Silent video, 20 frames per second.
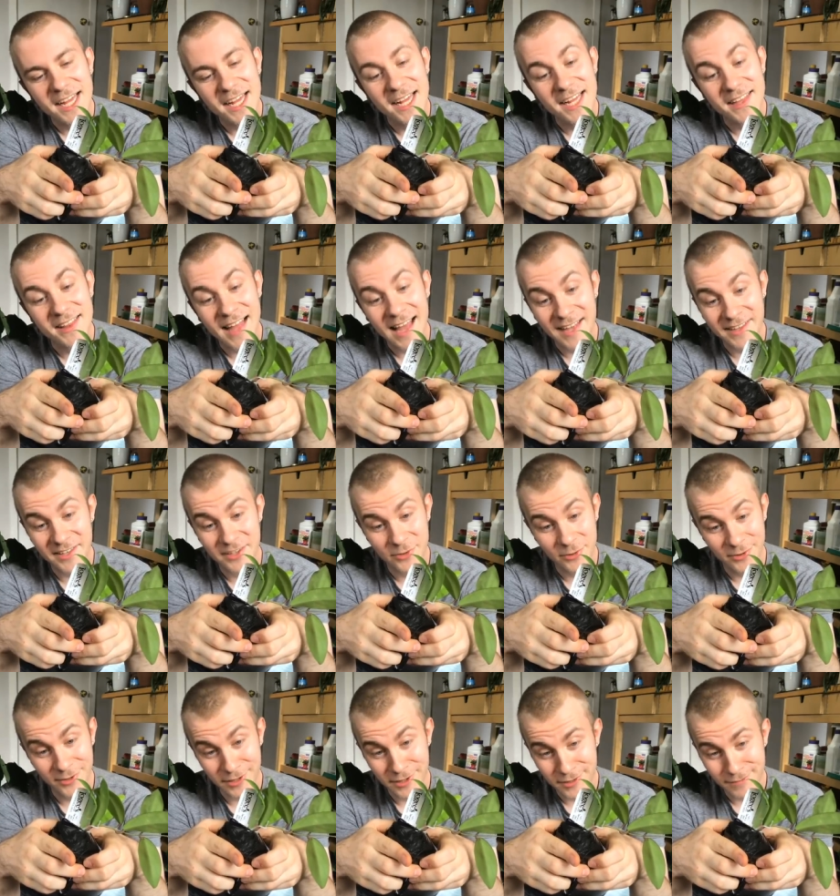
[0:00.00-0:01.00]

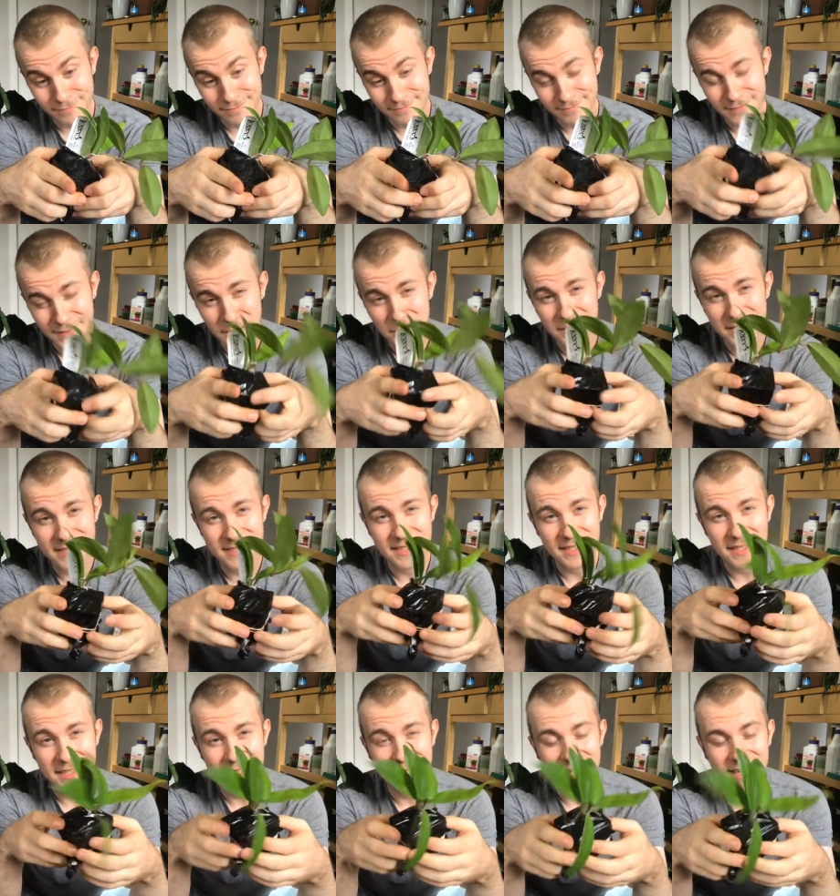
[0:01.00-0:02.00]
Ilagiorum, I wanna
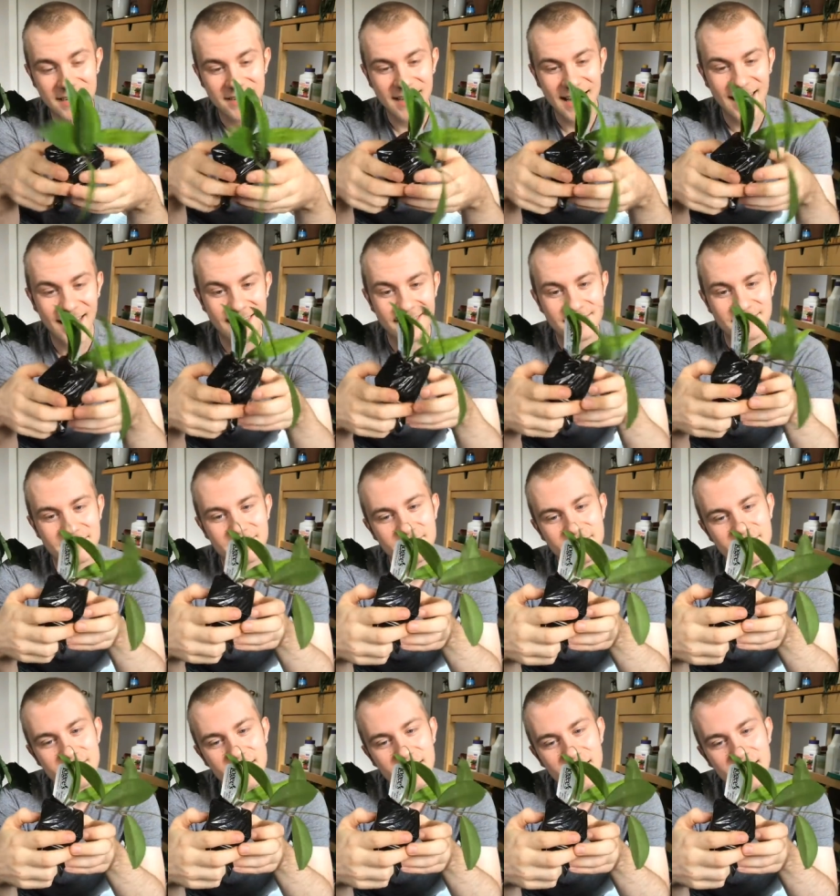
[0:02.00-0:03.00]
say,
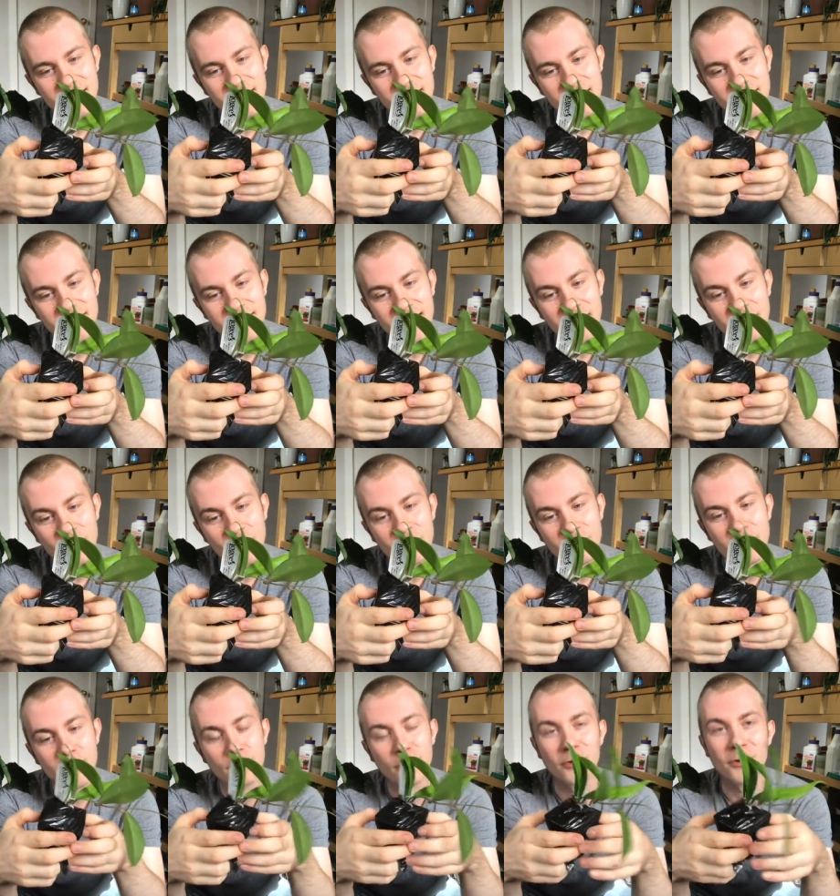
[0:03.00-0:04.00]

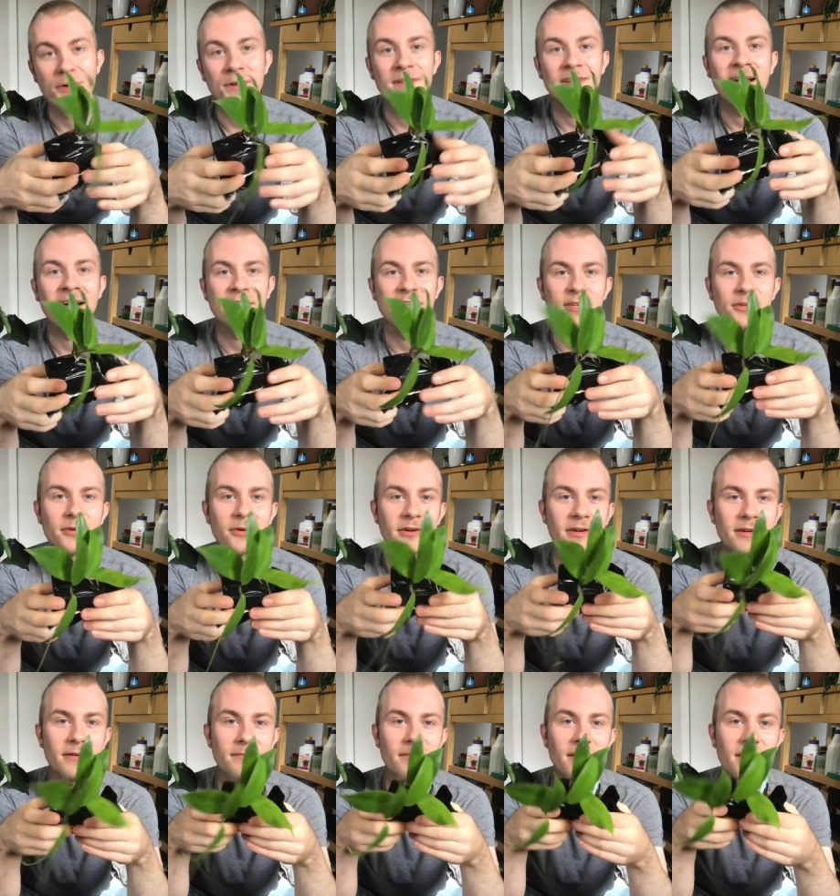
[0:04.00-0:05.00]
Ilagiorum or
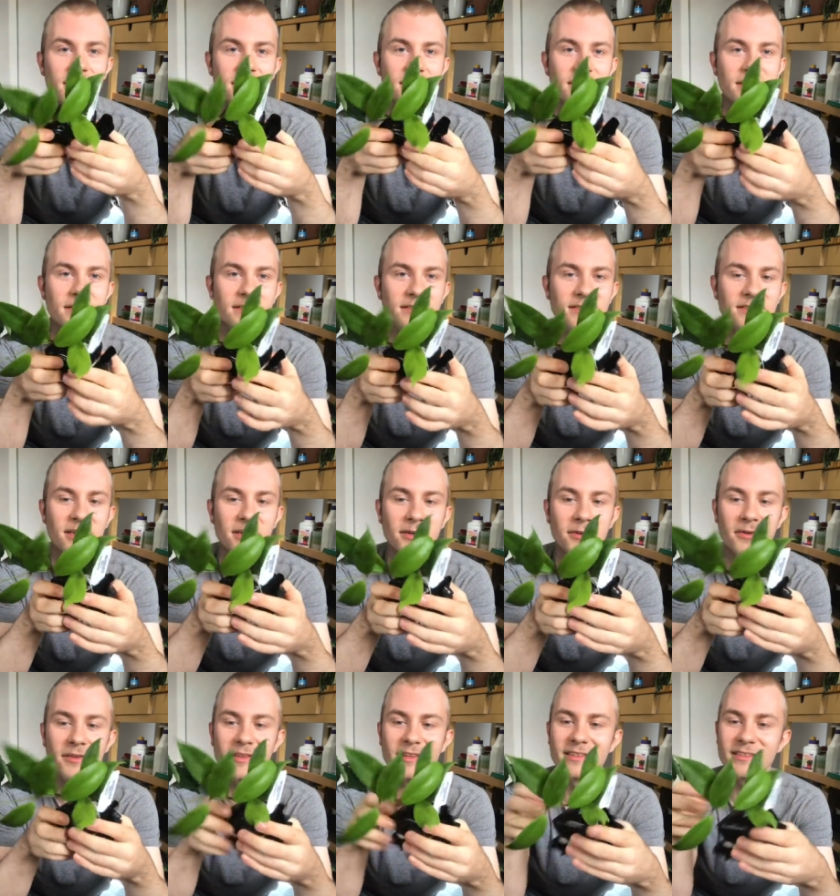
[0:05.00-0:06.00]
Ilagiorum.
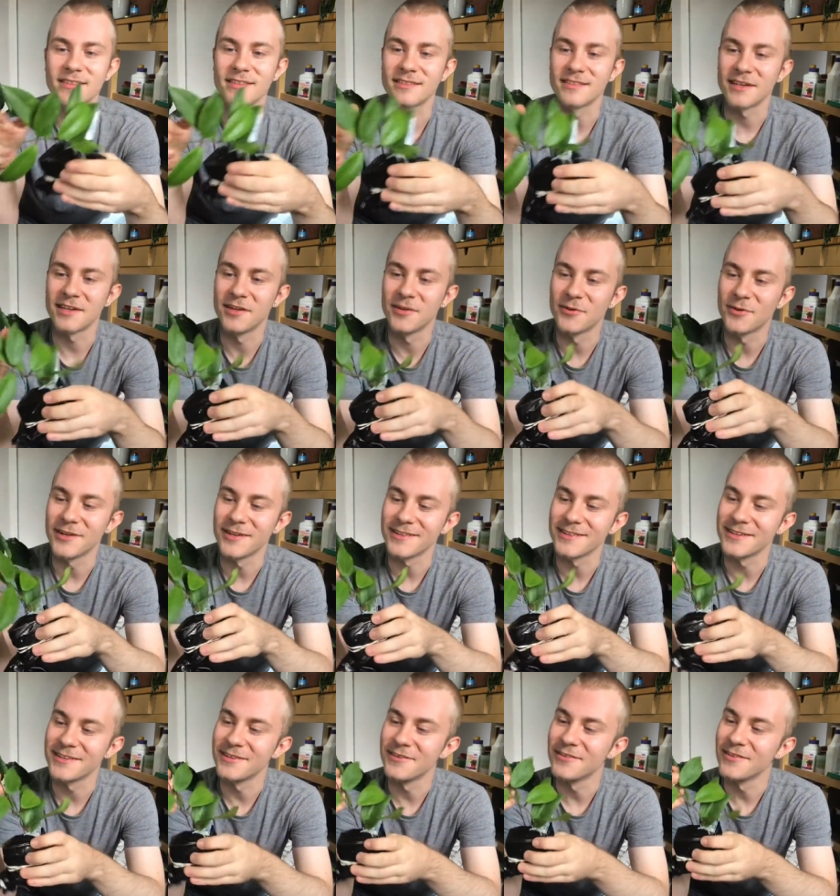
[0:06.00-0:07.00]
So this is a
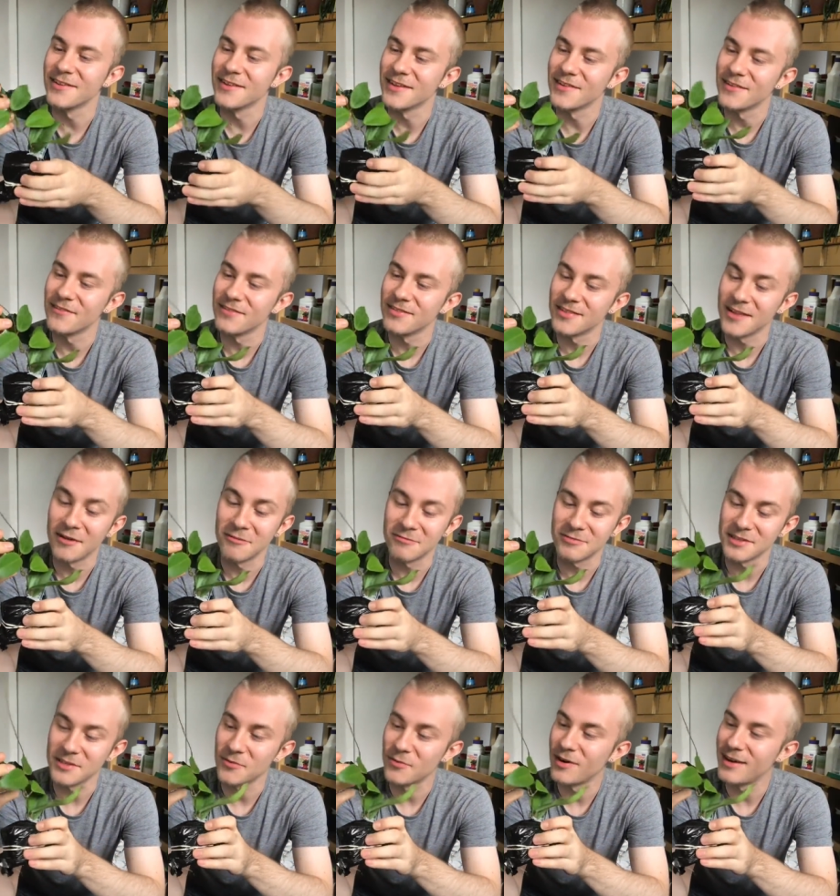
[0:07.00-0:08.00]
really
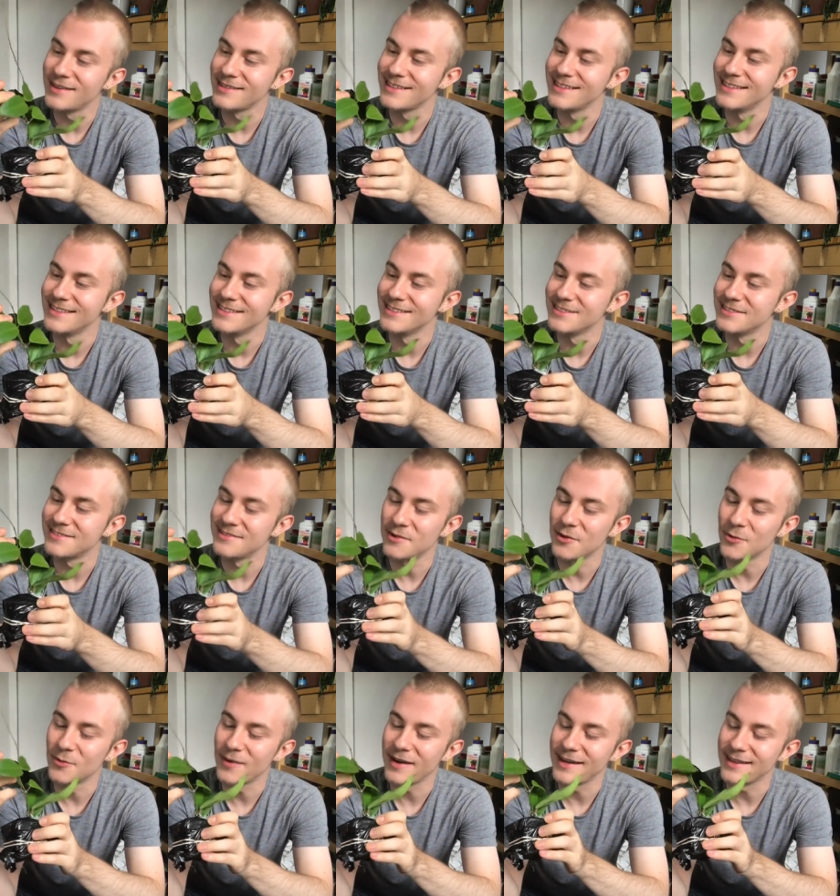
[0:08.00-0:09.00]
lovely one in
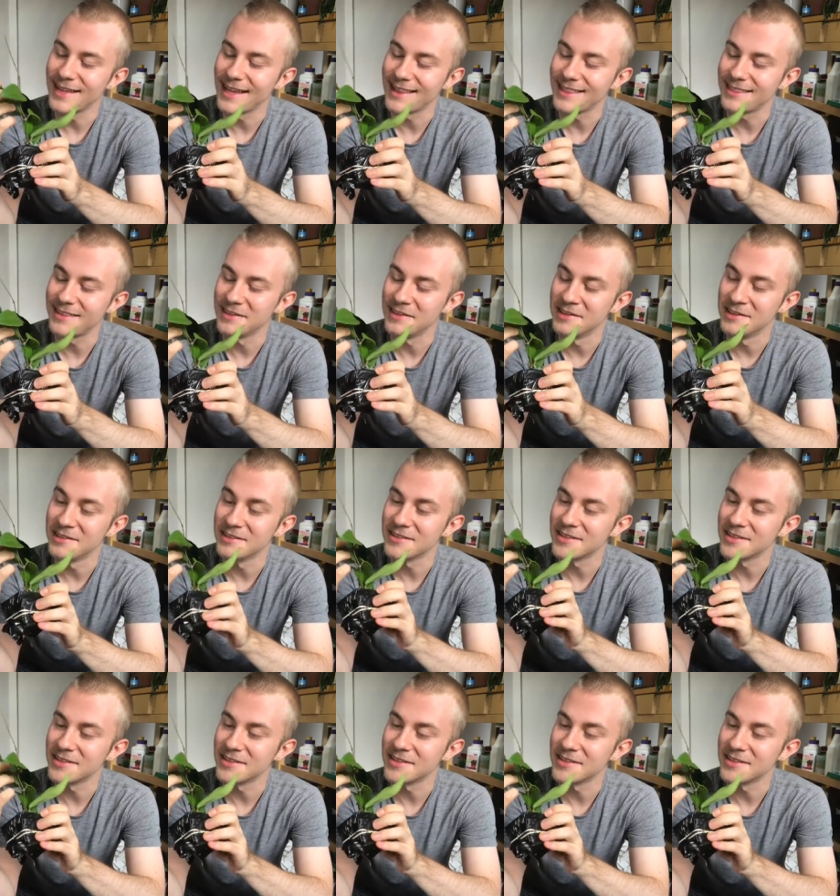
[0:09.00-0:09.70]
the way that the